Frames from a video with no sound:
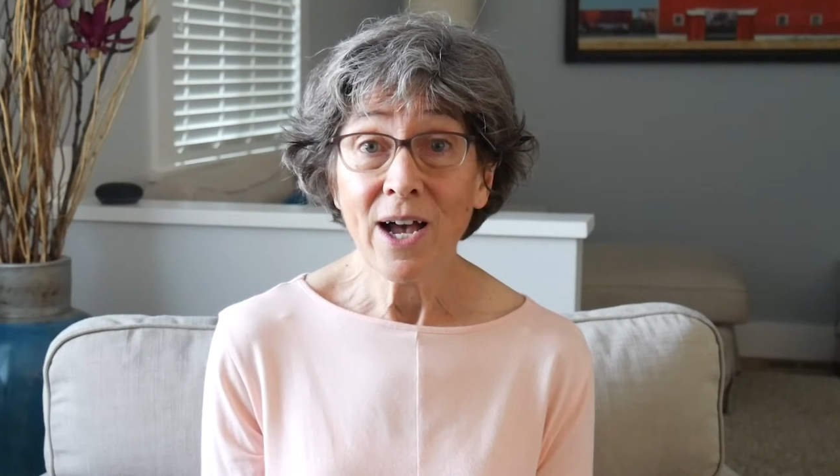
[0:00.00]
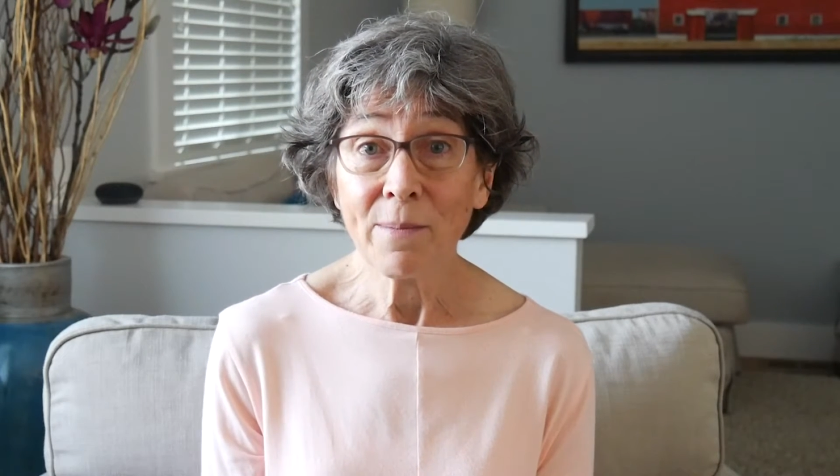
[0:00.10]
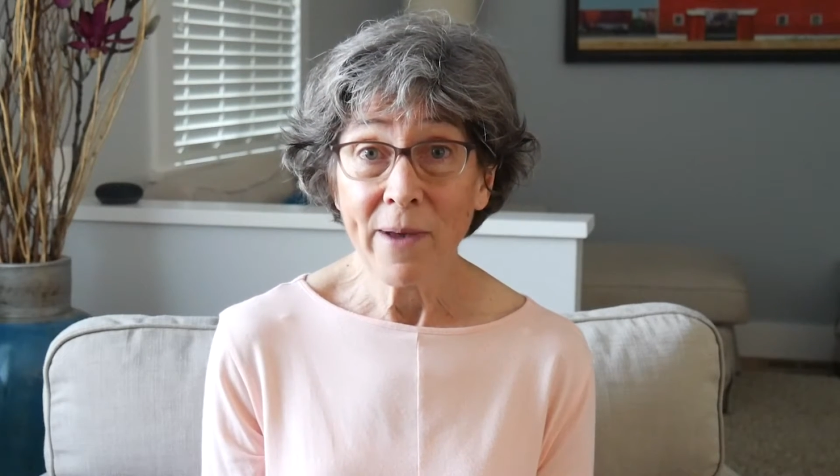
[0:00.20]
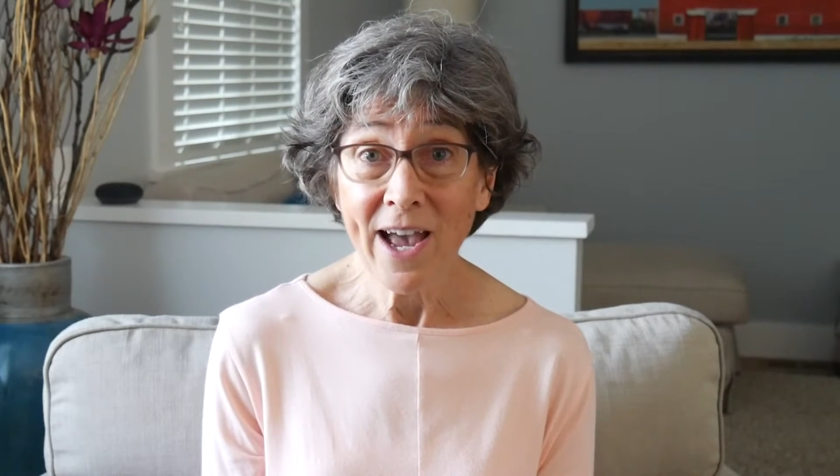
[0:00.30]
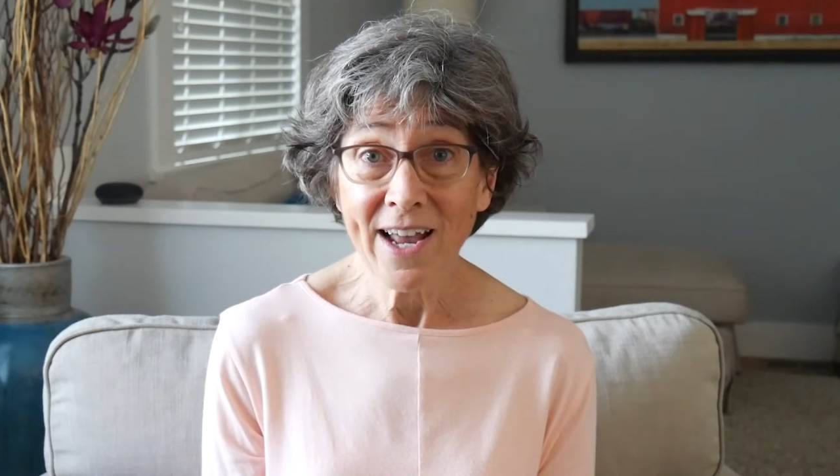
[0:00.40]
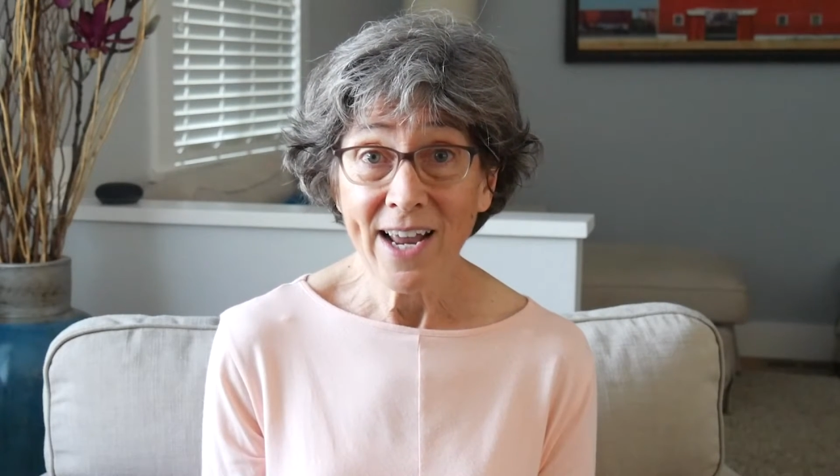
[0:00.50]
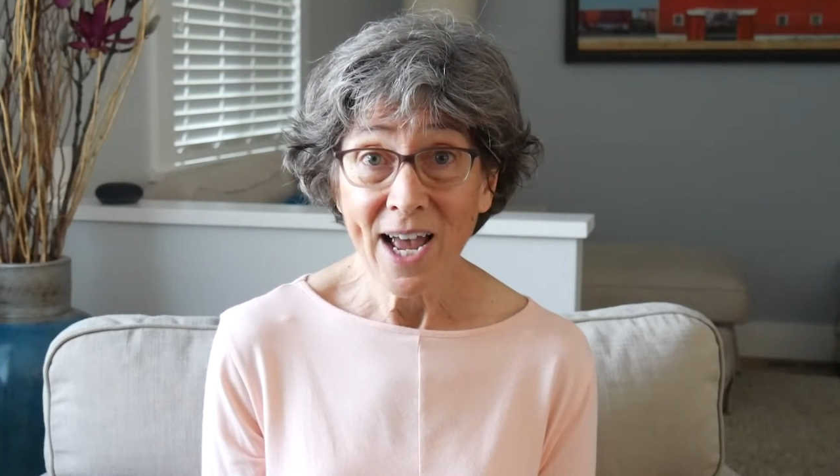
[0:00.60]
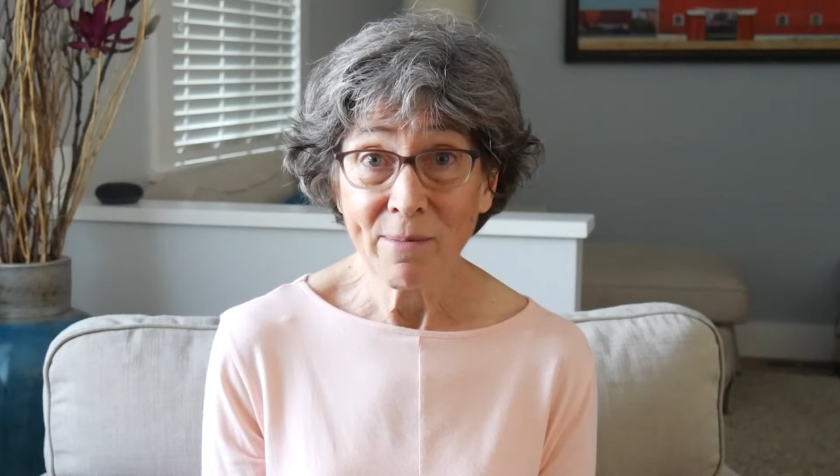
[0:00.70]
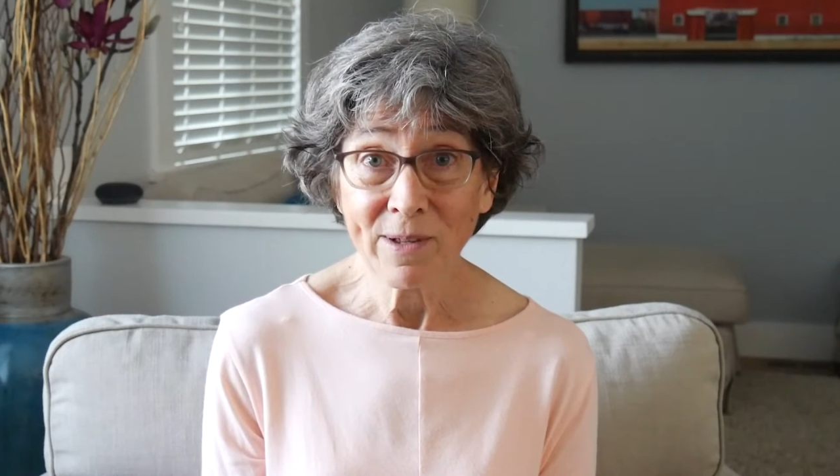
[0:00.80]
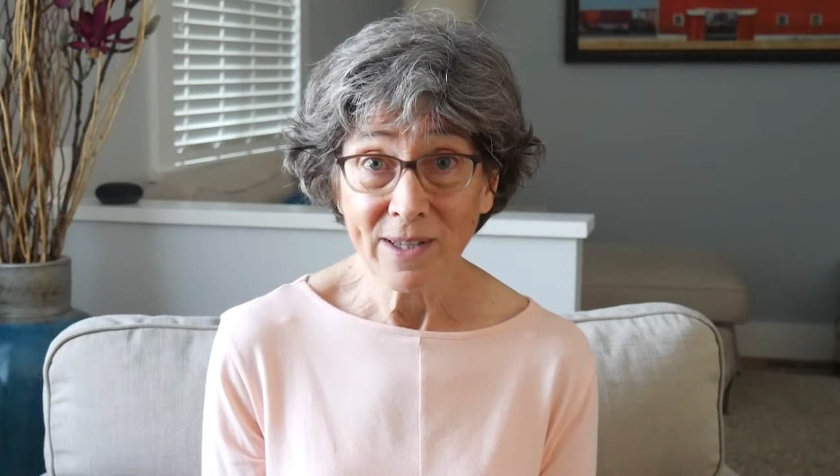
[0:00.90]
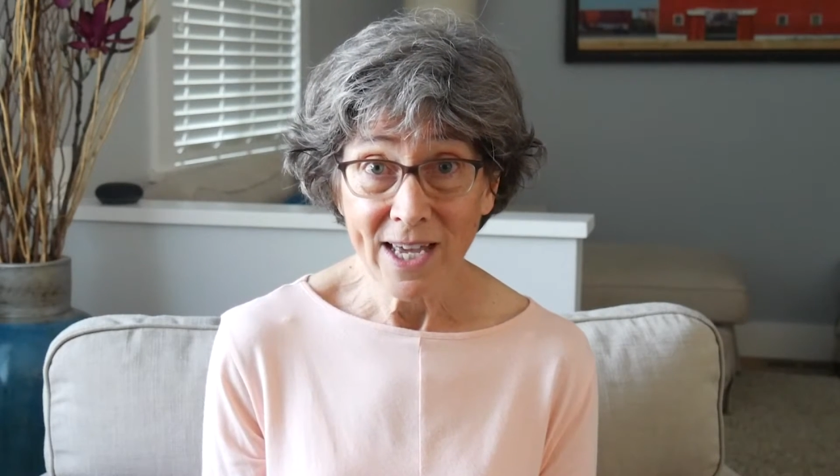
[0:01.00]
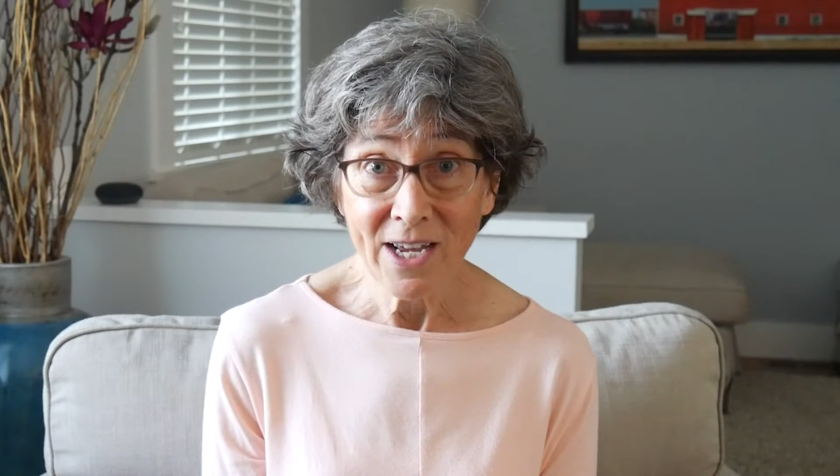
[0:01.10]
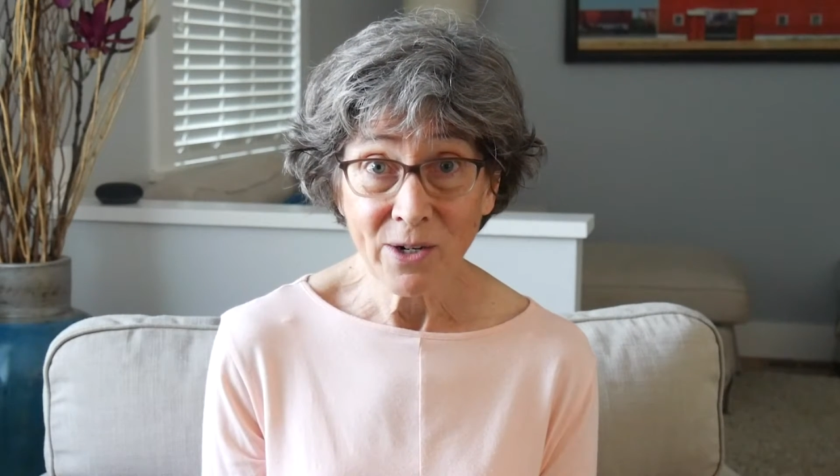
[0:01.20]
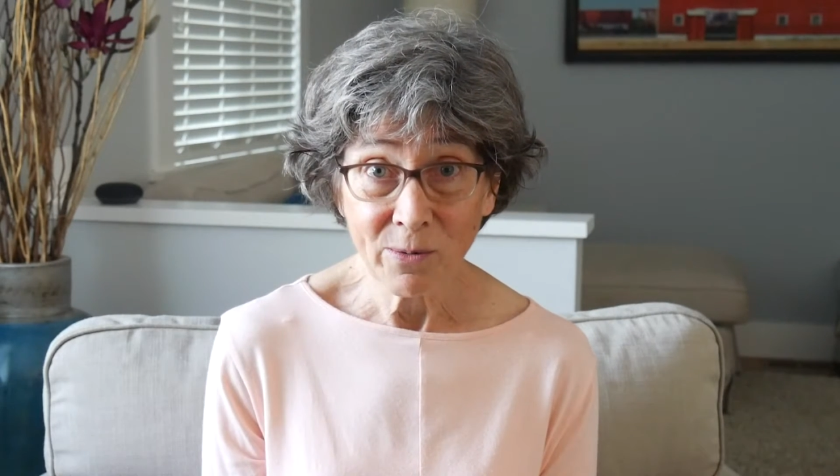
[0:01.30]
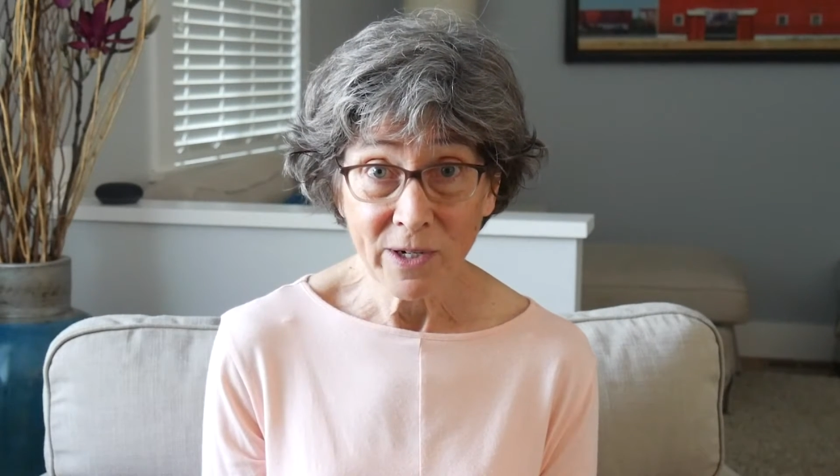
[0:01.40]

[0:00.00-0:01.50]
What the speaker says: a bad habit later